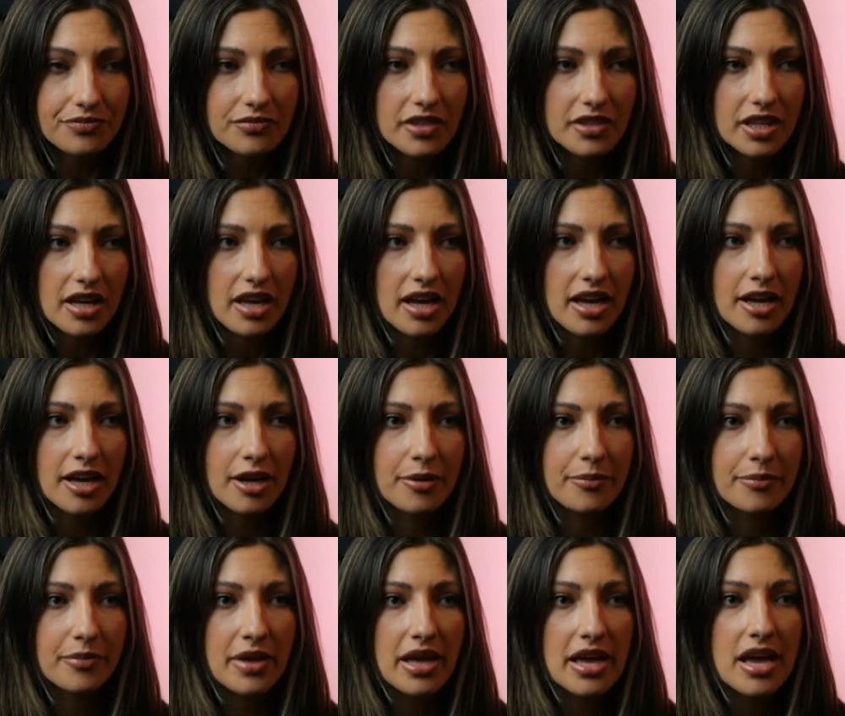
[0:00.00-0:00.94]

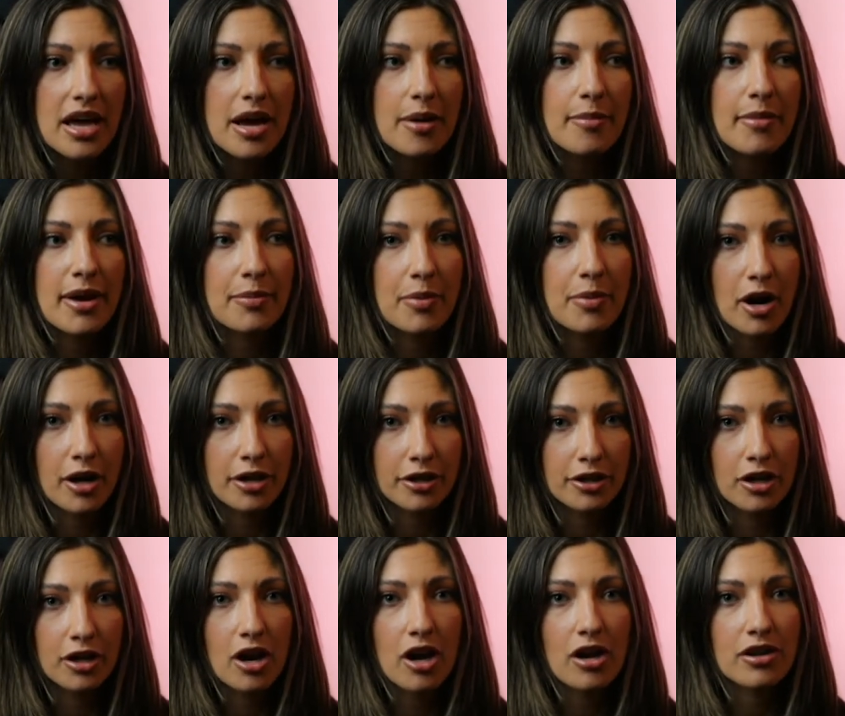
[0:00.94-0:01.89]
My partner
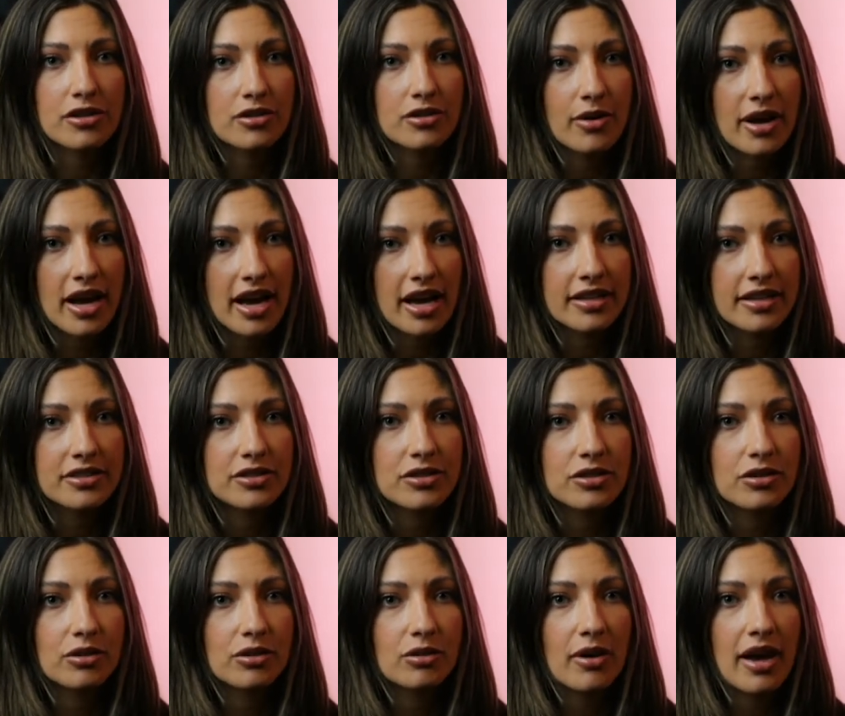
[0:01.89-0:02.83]
also had
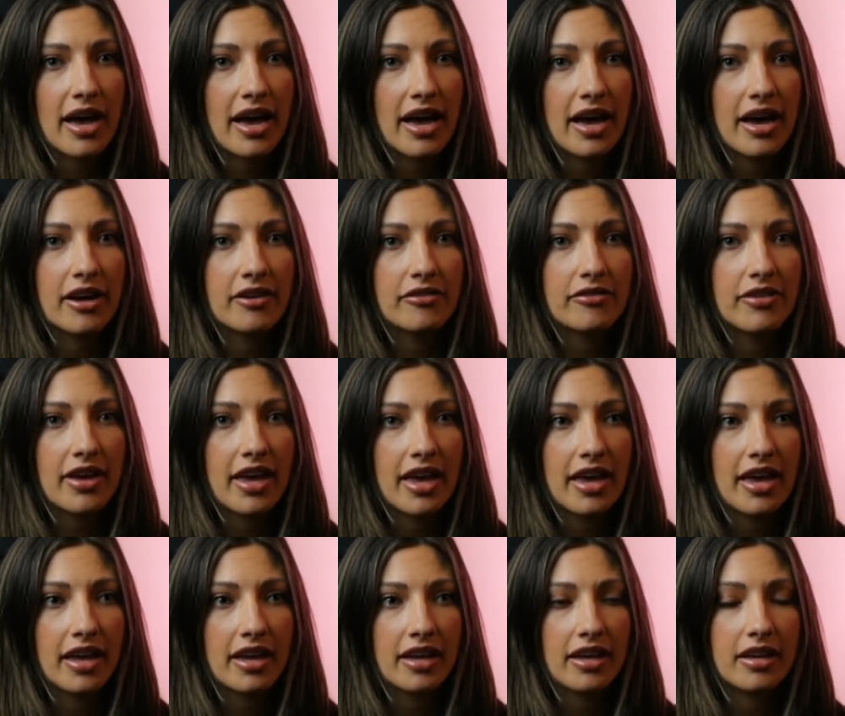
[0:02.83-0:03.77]
to have
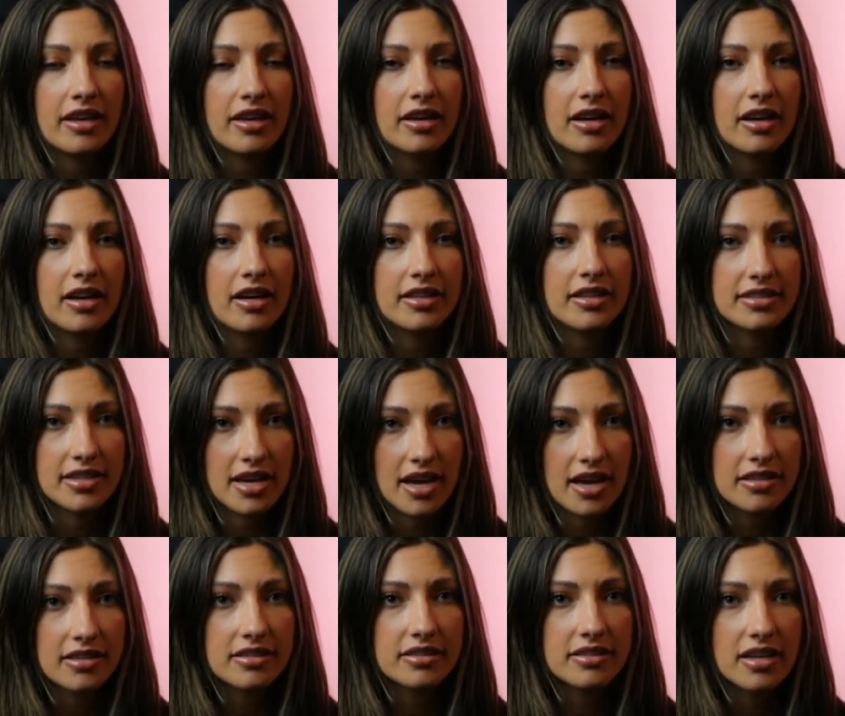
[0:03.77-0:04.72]
a
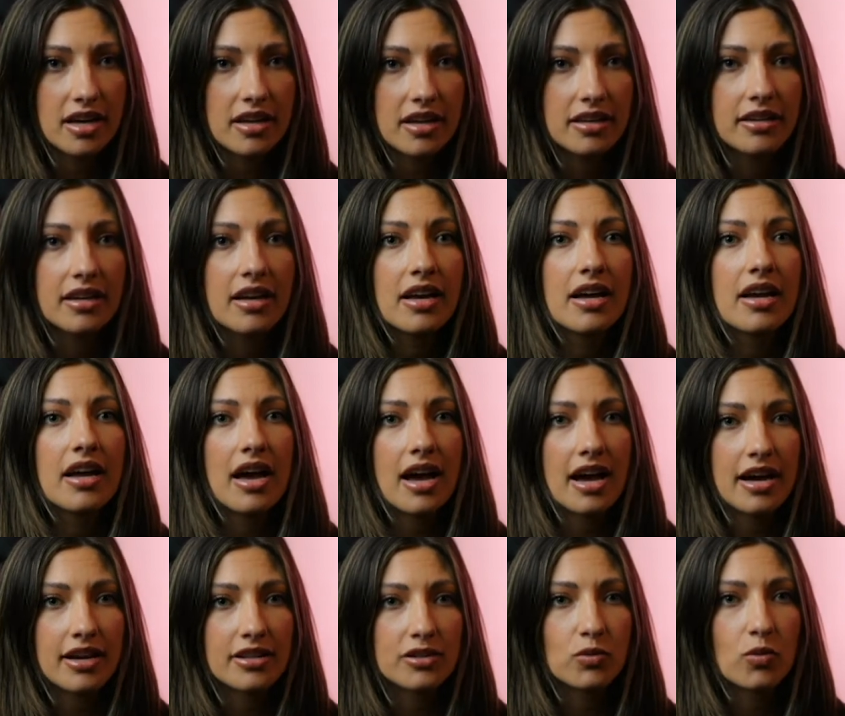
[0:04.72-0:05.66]
test done
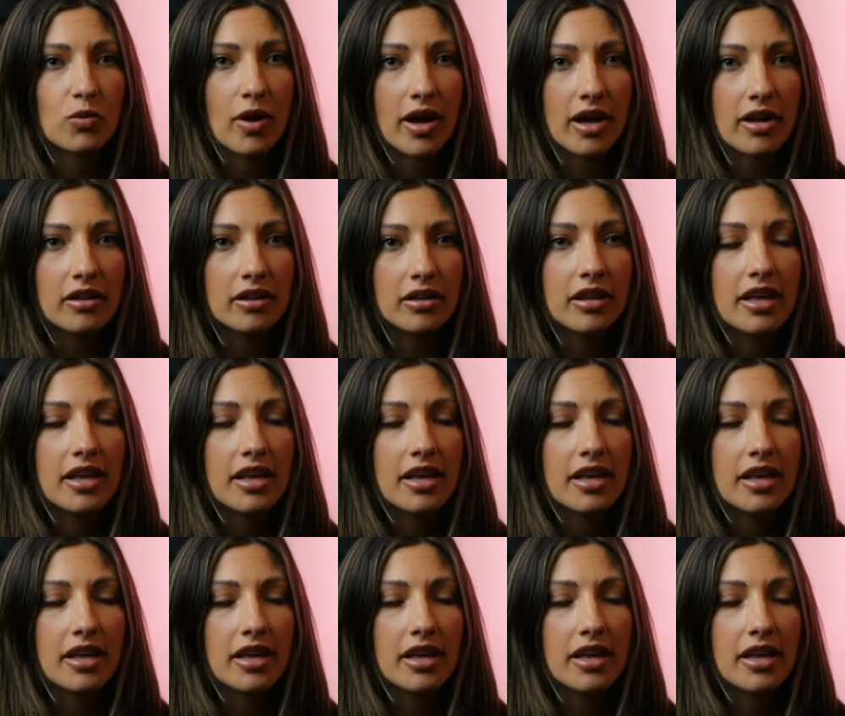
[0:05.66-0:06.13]
as well,